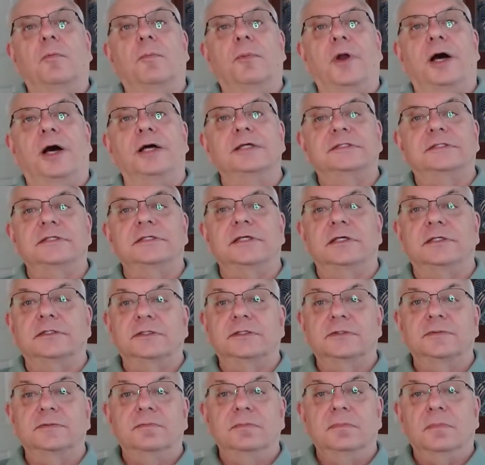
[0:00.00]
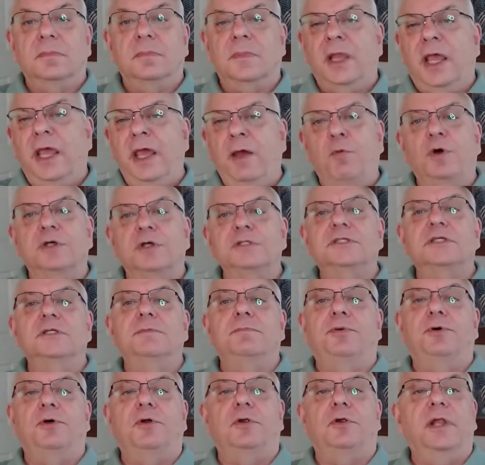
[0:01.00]
process, It
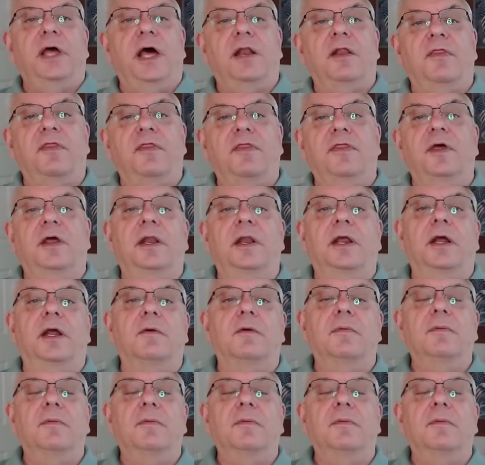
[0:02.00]
wasn't pulled out of thin air.